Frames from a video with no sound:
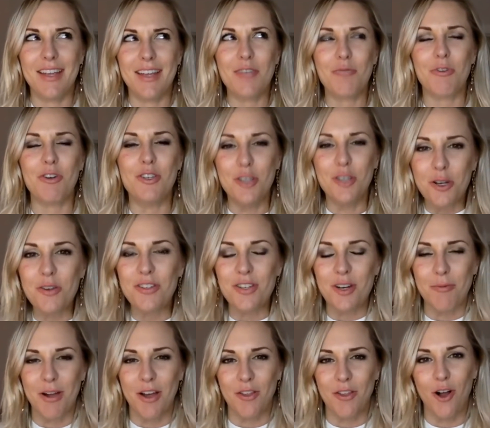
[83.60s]
reduced
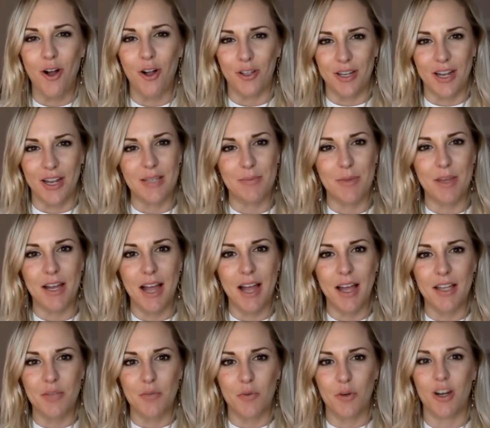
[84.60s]
around the holidays,
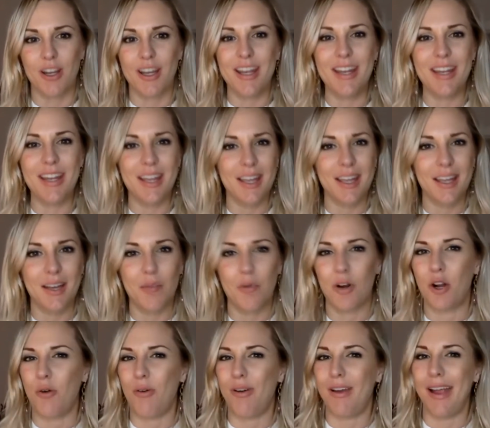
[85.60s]
because we're eating, we're
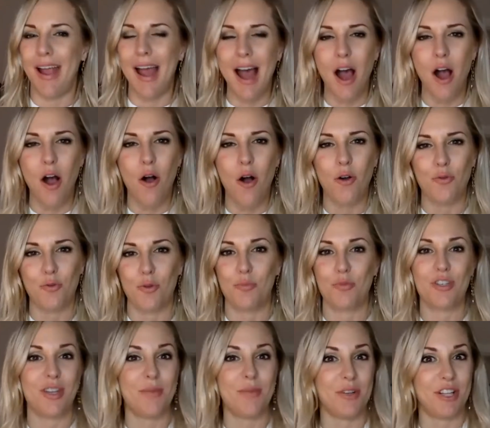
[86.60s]
going out, we're
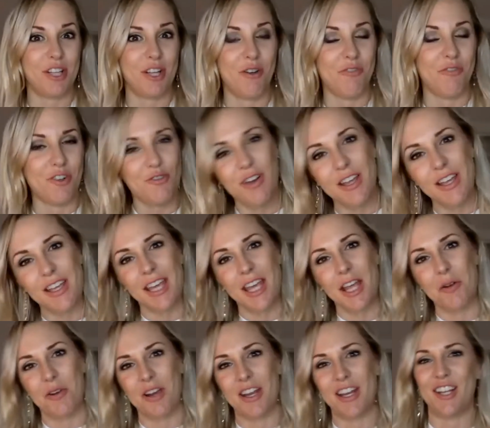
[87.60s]
typically over drinking,
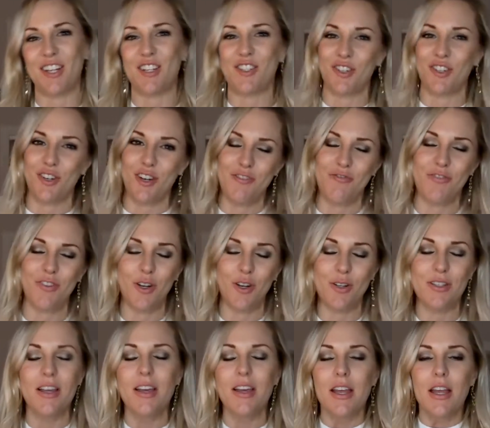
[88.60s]
we're eating sugary
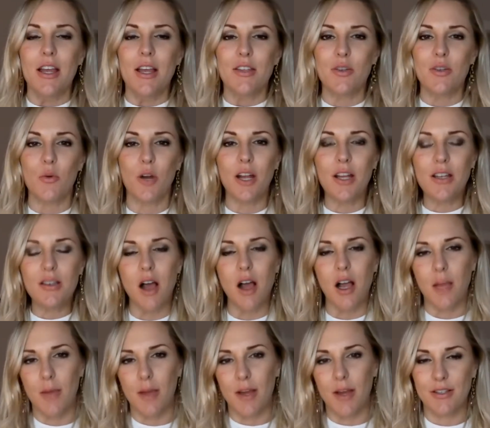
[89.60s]
foods. So we're going to talk
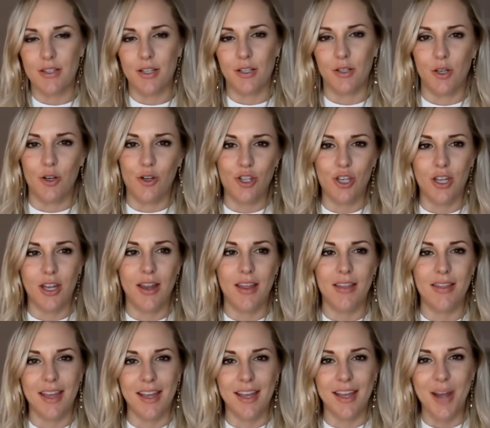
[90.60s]
about a solution
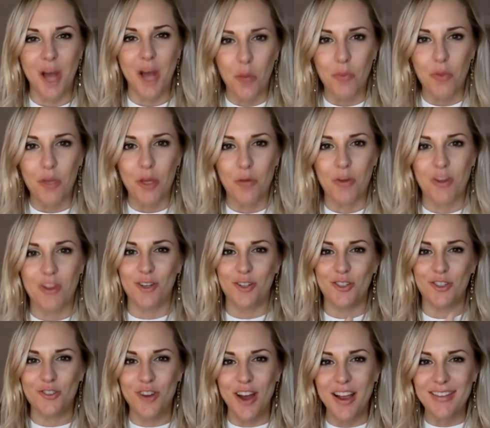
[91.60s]
that can help you with your
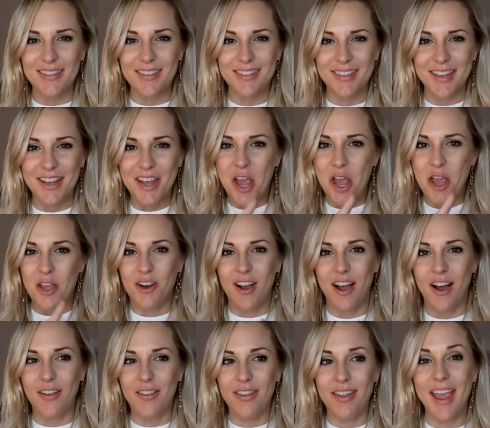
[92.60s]
stress, your
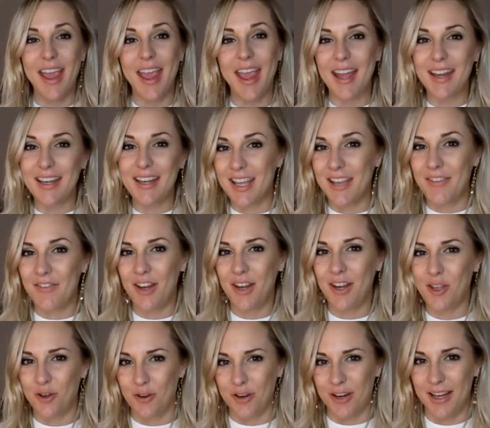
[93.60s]
health, and
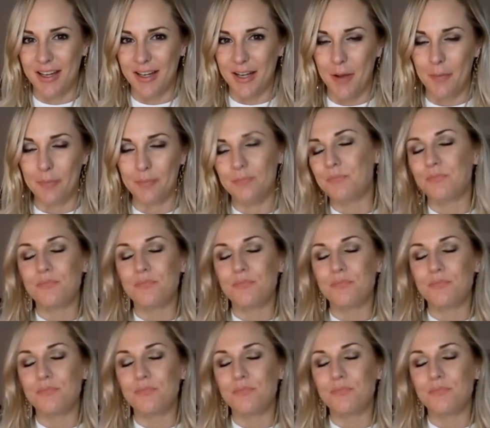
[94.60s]
even your income.